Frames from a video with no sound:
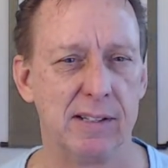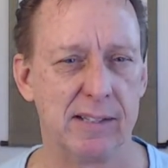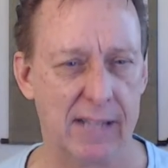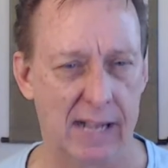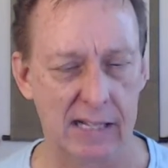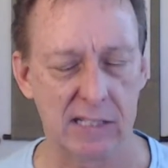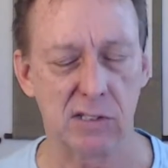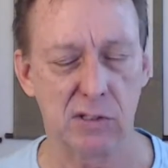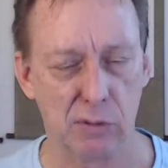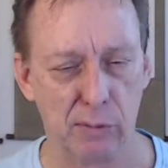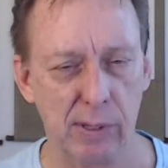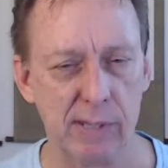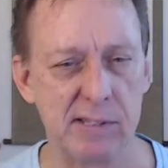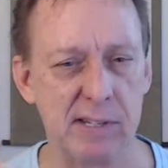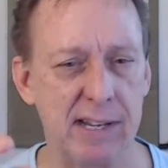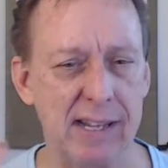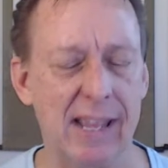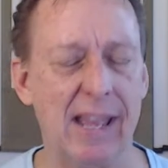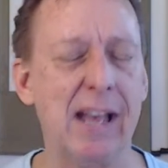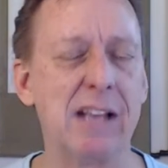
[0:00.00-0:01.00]
That's the
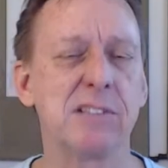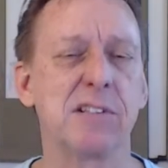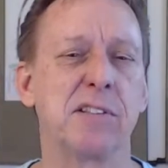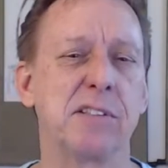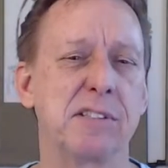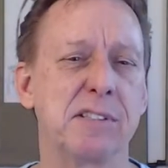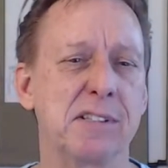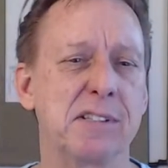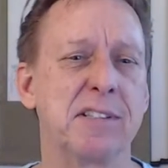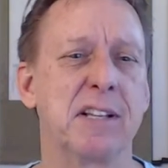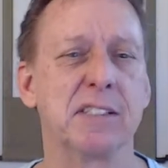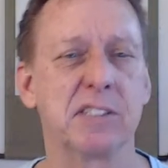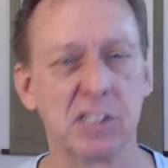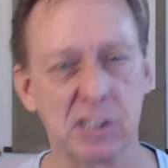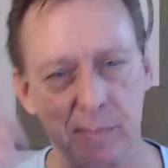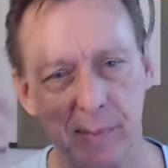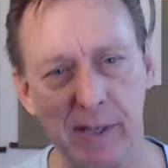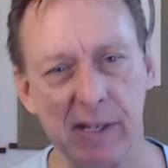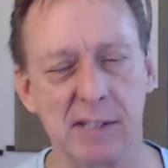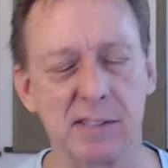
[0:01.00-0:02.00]
reason he has all the success
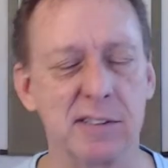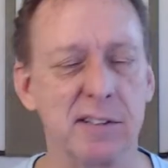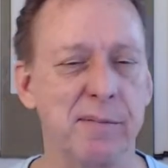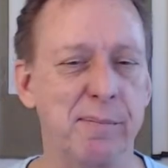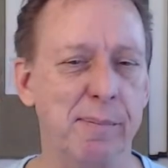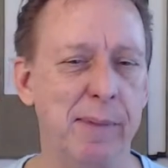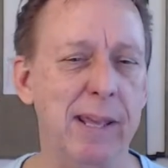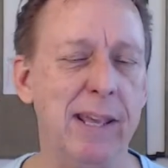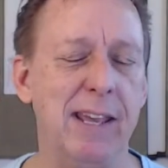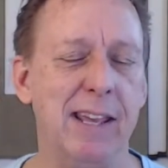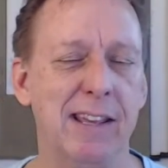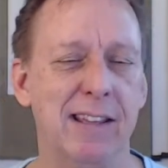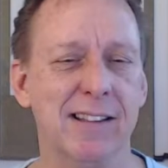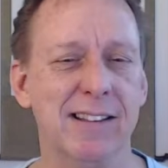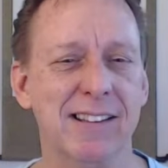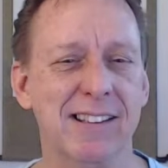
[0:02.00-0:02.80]
is because of me.